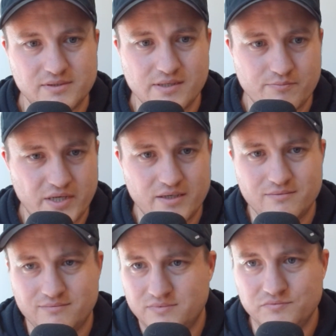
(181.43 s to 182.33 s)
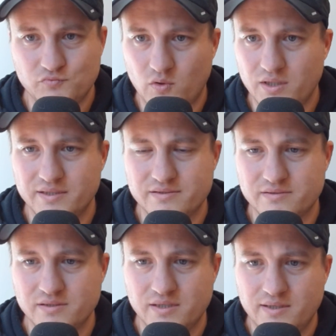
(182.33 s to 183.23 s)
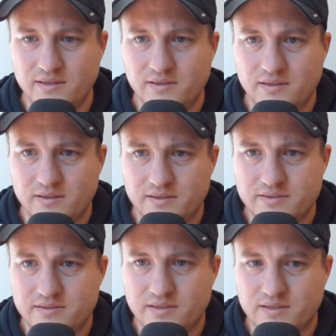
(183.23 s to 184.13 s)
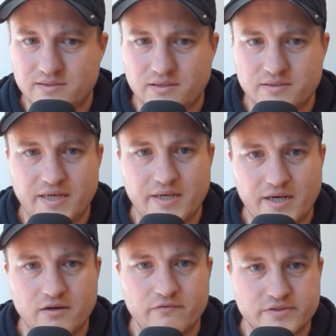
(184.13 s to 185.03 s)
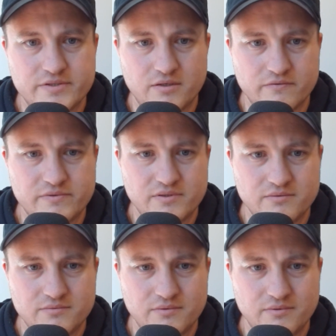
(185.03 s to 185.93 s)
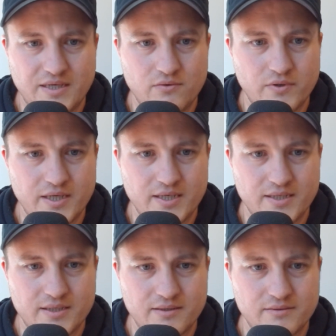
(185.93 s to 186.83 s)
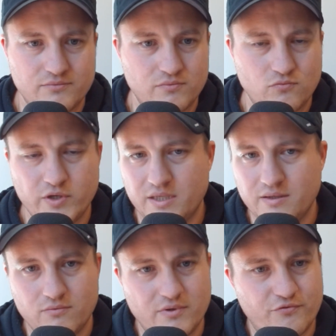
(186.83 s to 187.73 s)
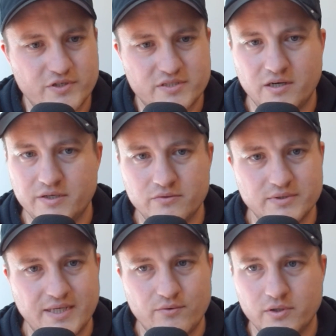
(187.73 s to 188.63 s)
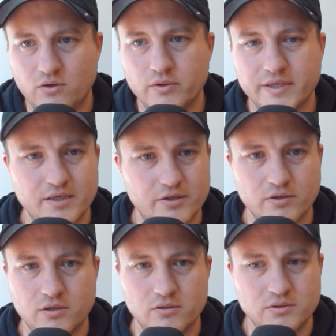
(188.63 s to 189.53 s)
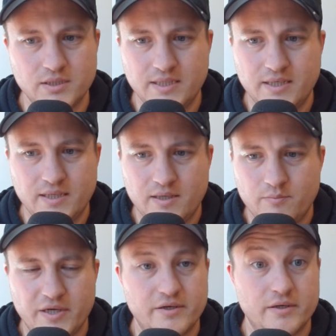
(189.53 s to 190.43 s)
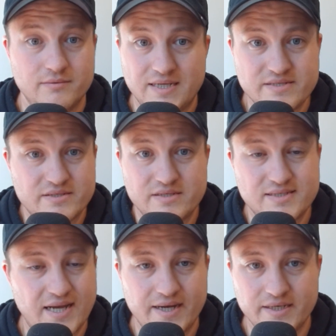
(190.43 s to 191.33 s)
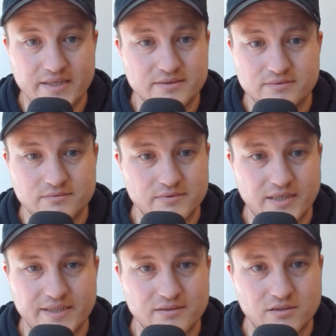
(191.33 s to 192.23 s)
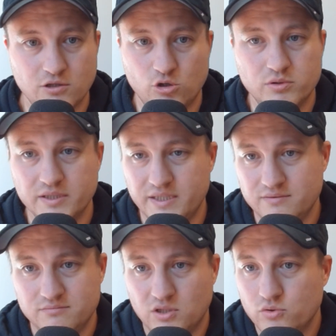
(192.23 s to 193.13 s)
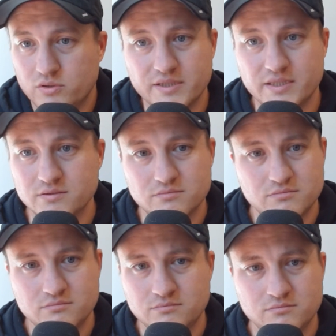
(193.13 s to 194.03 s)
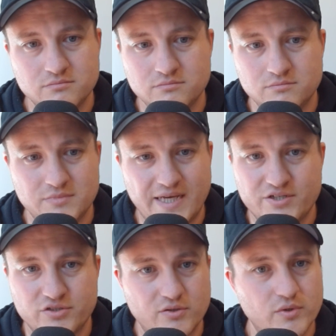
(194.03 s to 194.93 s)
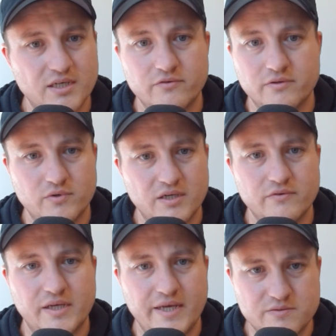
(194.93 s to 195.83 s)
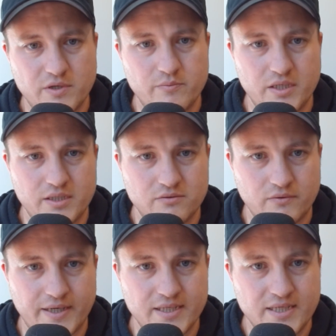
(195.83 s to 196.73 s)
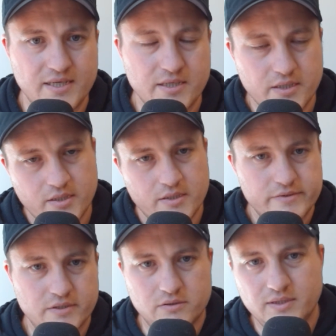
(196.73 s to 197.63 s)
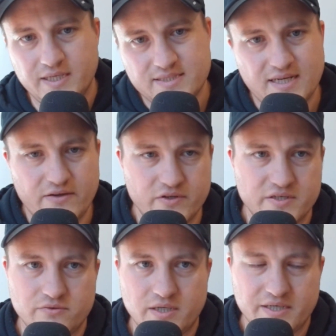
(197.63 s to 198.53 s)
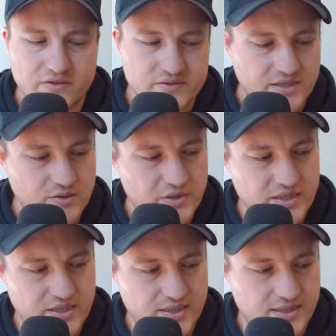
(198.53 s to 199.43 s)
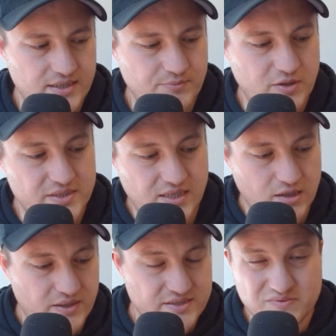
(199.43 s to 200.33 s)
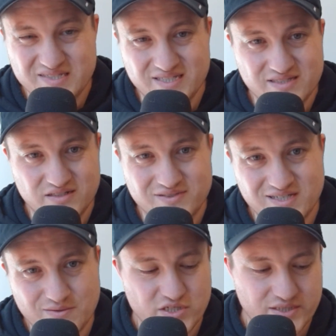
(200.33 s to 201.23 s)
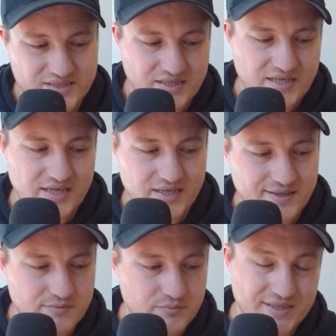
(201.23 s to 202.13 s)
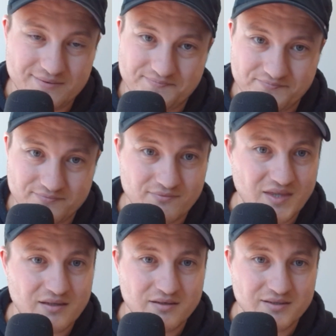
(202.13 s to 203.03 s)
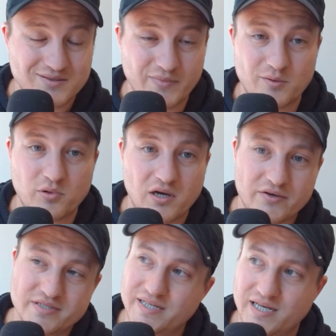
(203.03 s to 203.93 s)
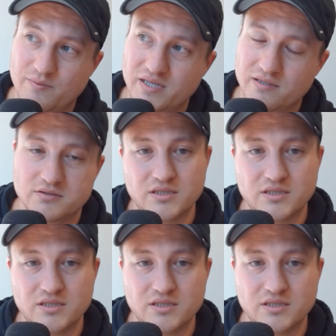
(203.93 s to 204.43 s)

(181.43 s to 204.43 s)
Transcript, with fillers: And men, let's start taking care of ourselves. That way, if we start doing that, we're only going to grow better as a society, right? Globally, locally, nationally, whatever the case may be, right? So let's dive into it. I know it's going to be I'm going to be talking about some sensitive subjects today, but to make progress, you got to be a little